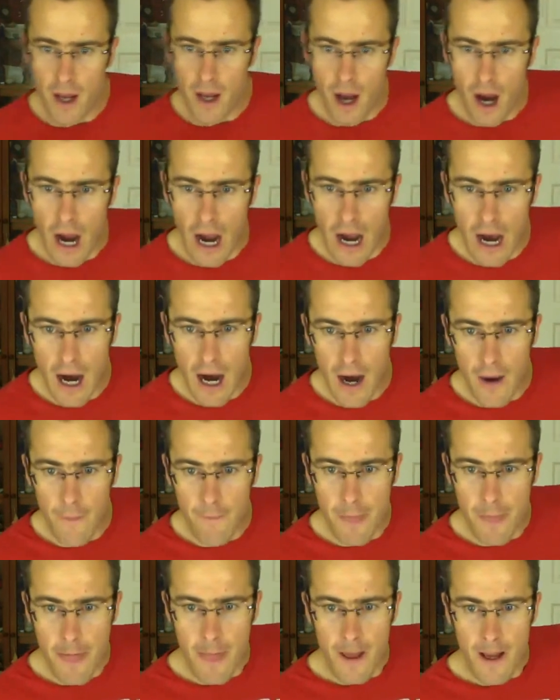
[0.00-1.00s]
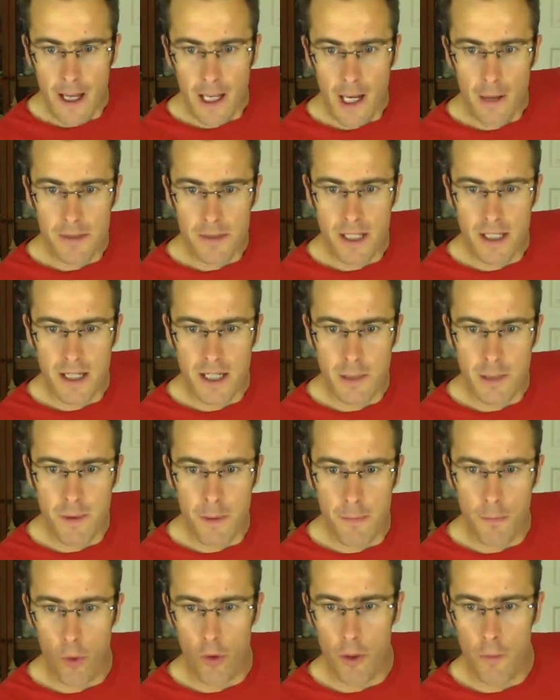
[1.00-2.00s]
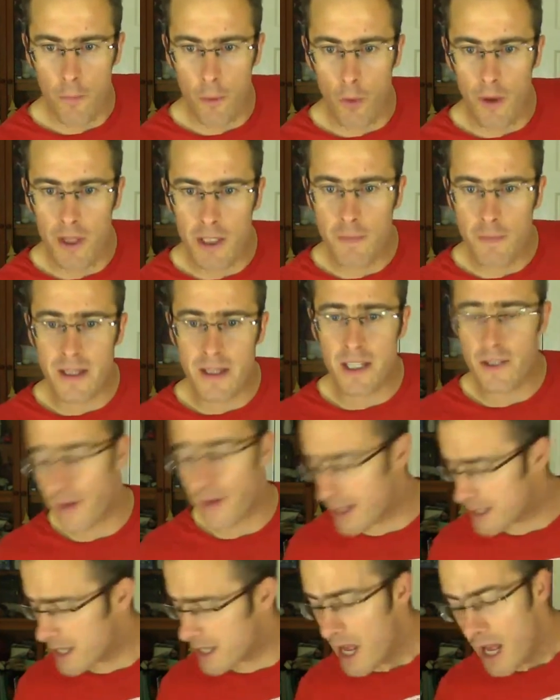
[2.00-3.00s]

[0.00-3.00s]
Cameron says he needs to be more on the ball with his business figures.